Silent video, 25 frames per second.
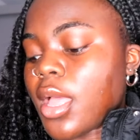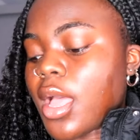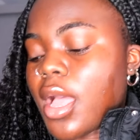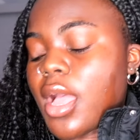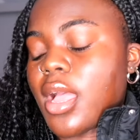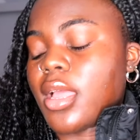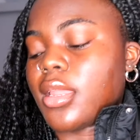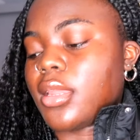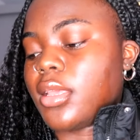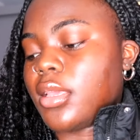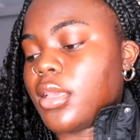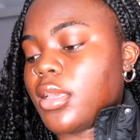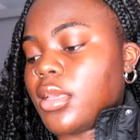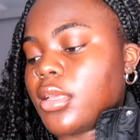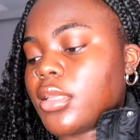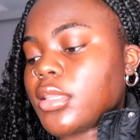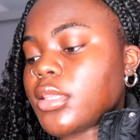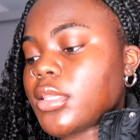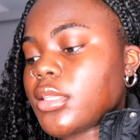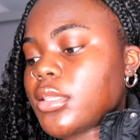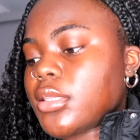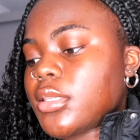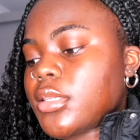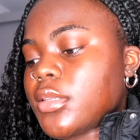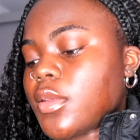and
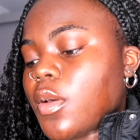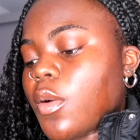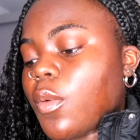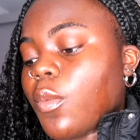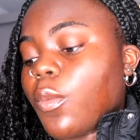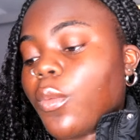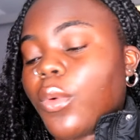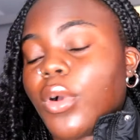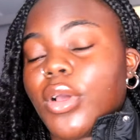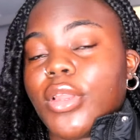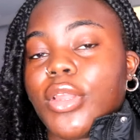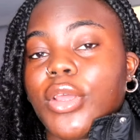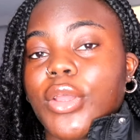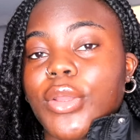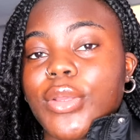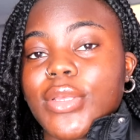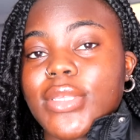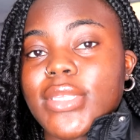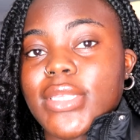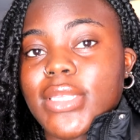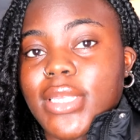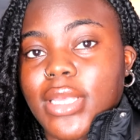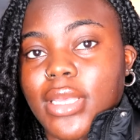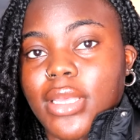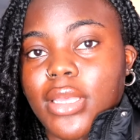it's
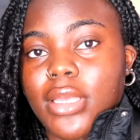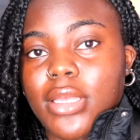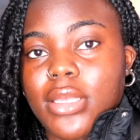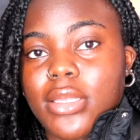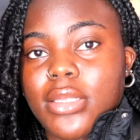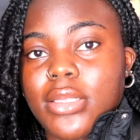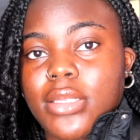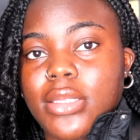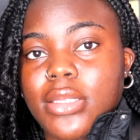1:06,